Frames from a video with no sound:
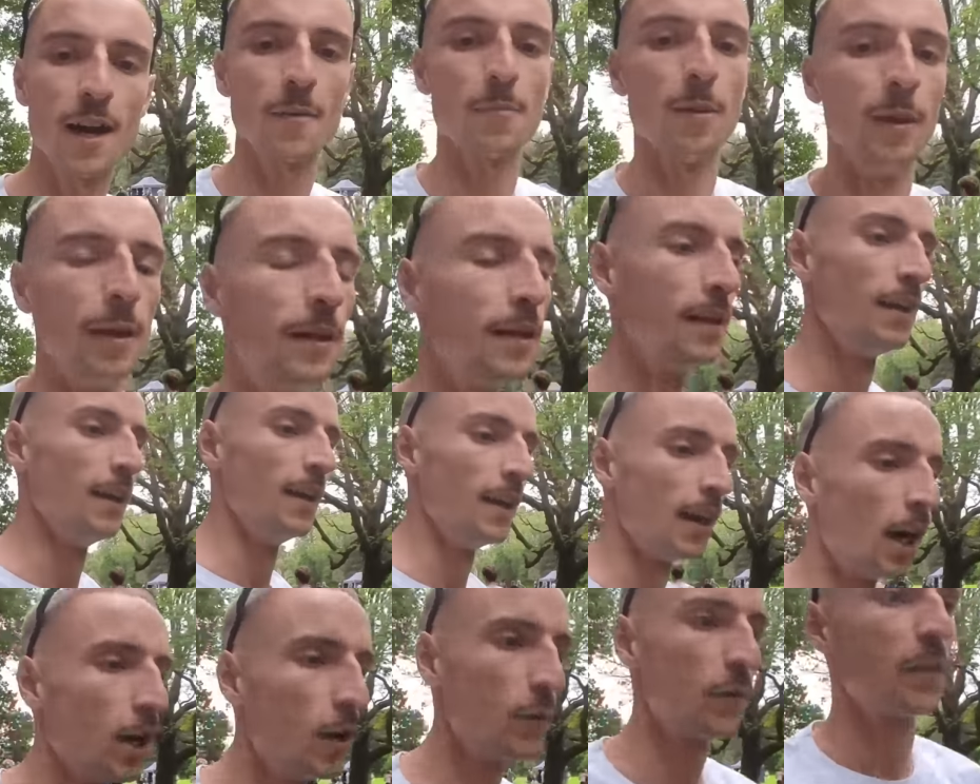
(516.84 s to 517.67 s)
up.
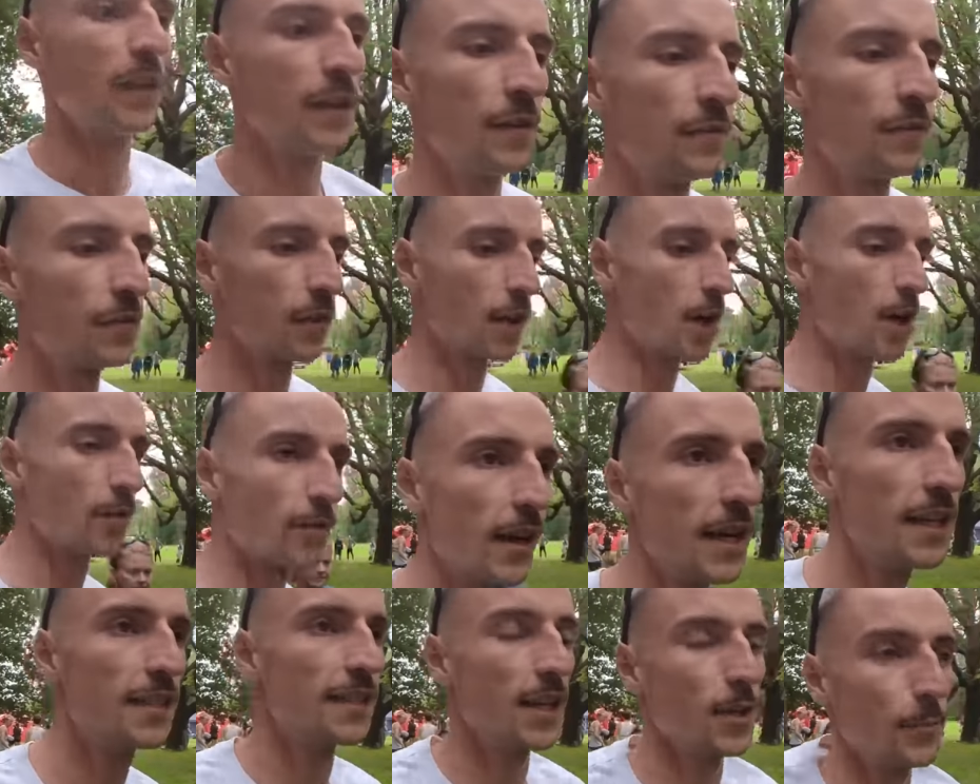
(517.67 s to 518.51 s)
Hopefully for our
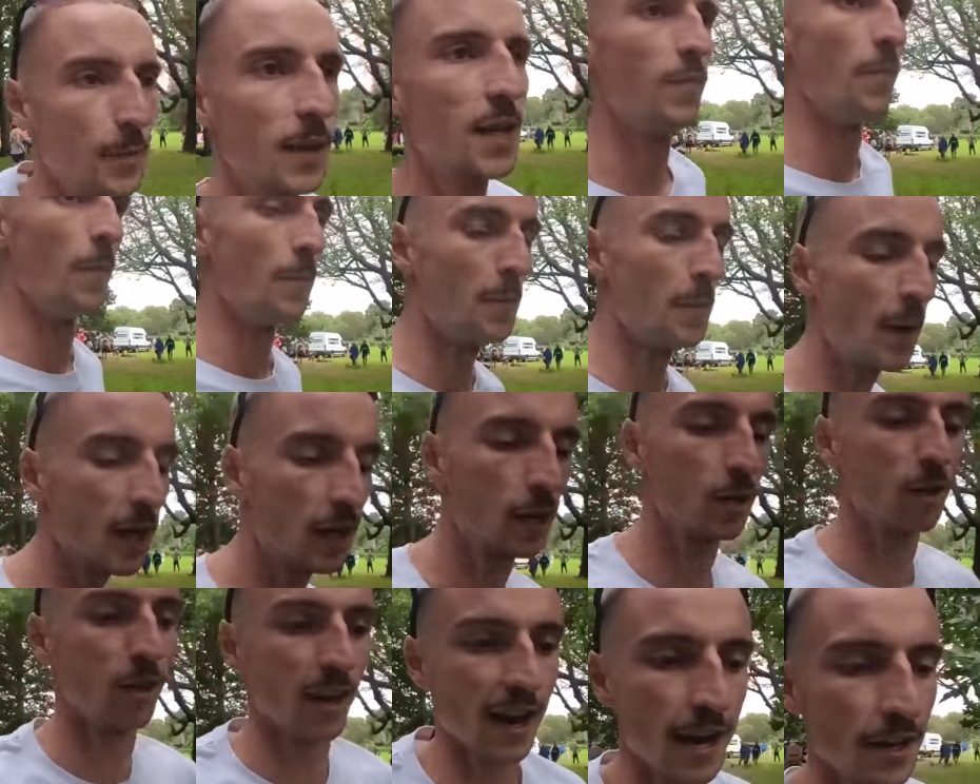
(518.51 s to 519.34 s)
race there'll be even
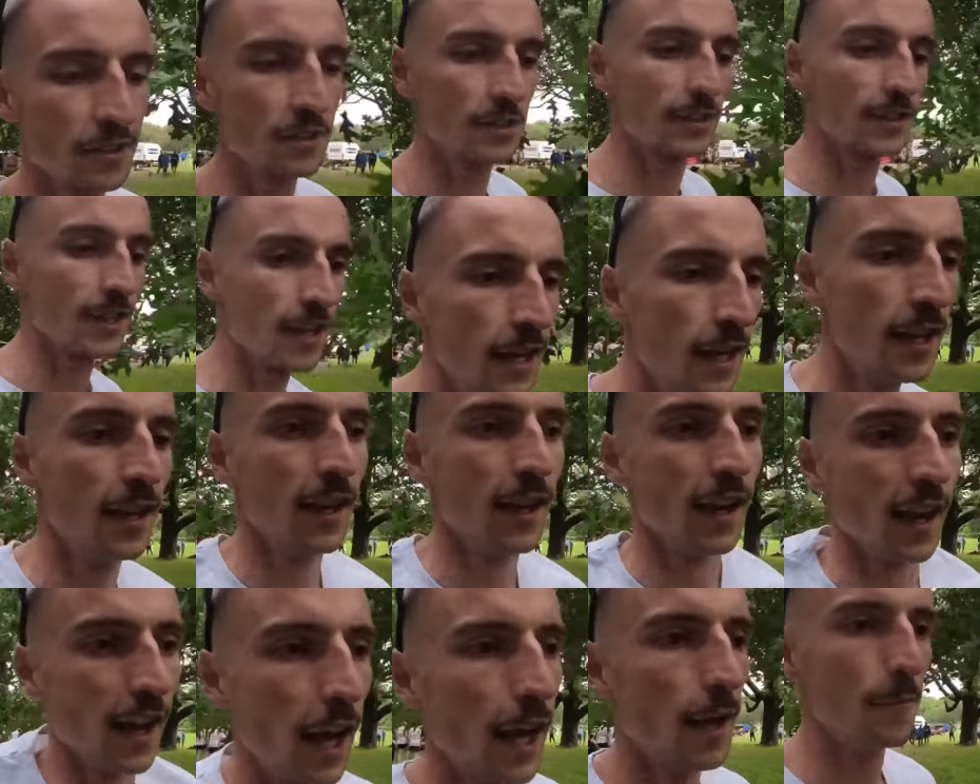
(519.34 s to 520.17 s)
bigger crowds.
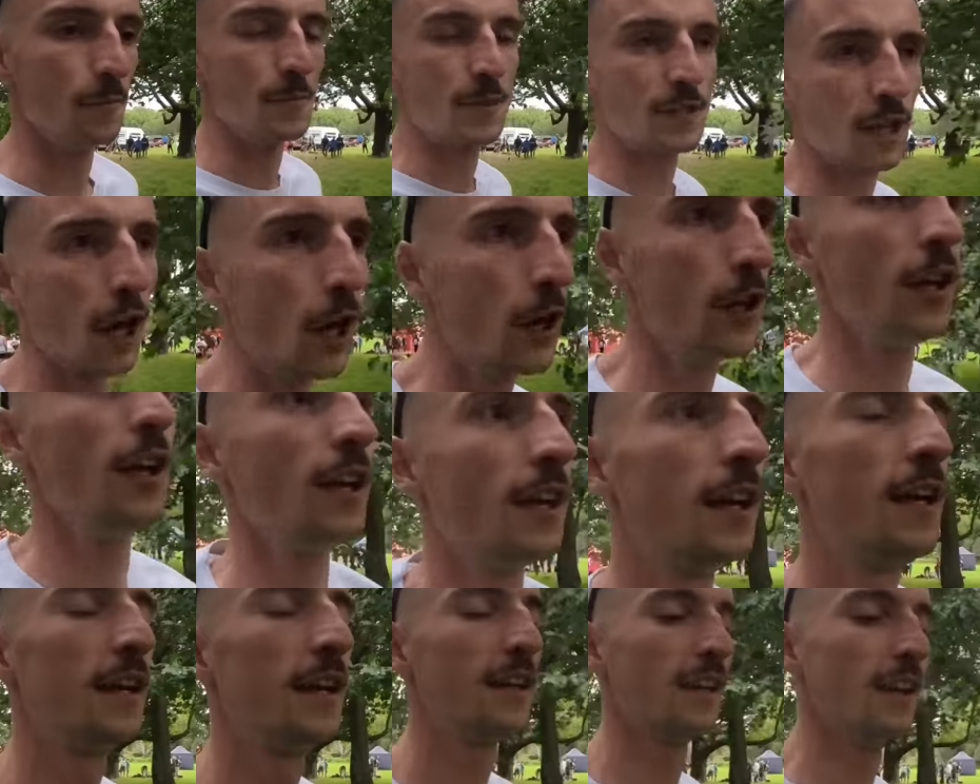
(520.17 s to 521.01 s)
So
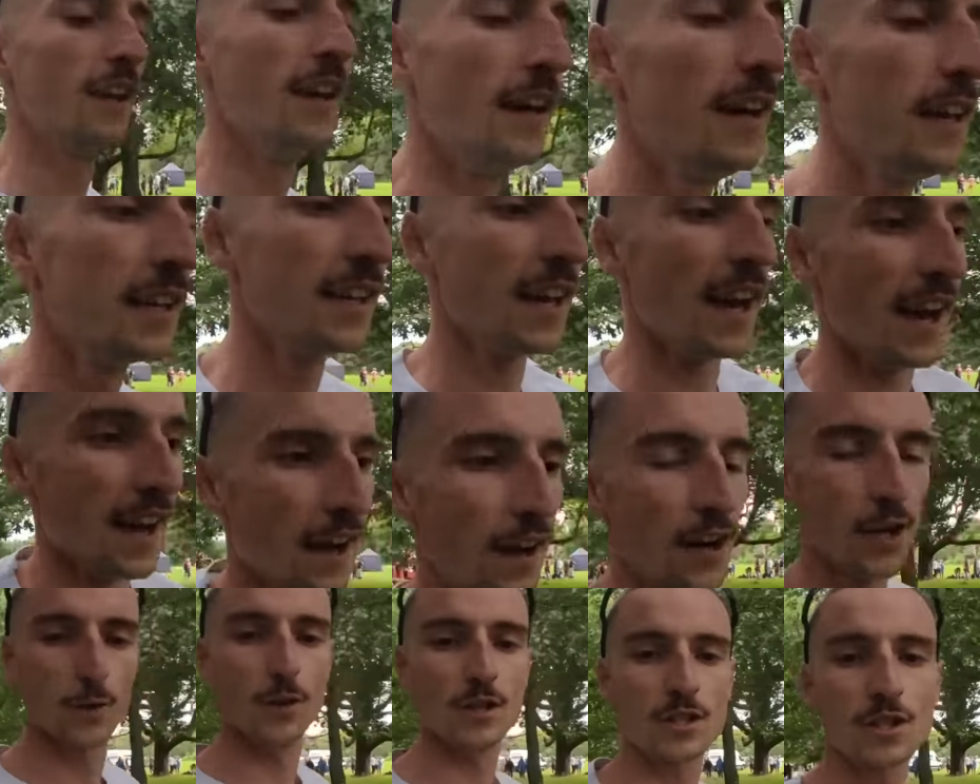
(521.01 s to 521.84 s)
yeah,
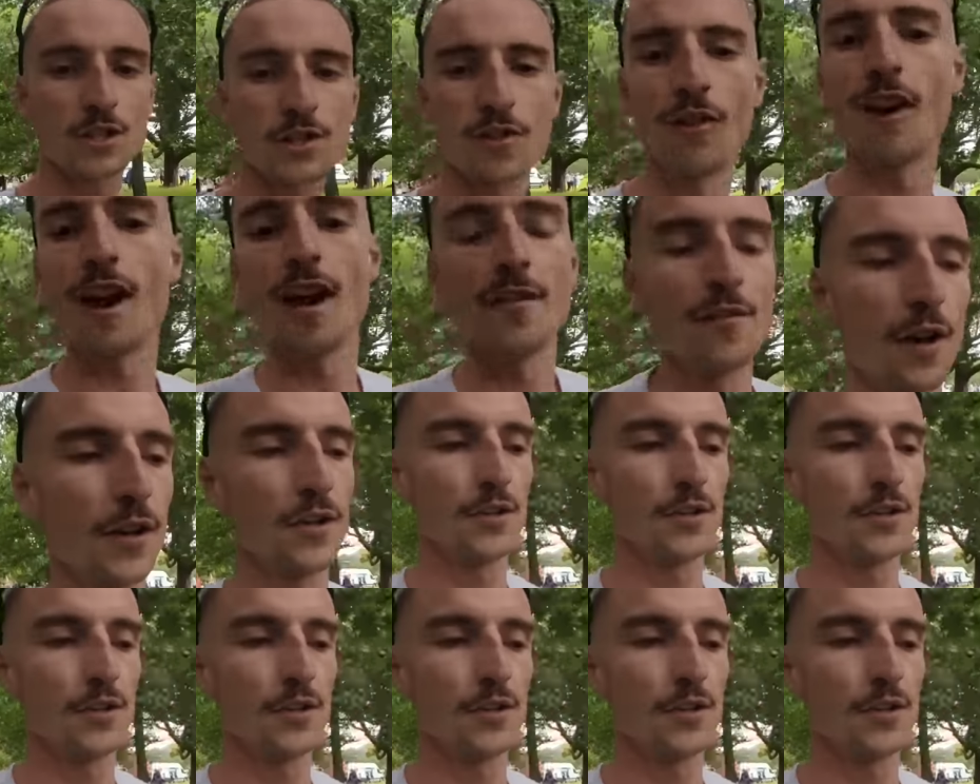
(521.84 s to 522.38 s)
I always thrive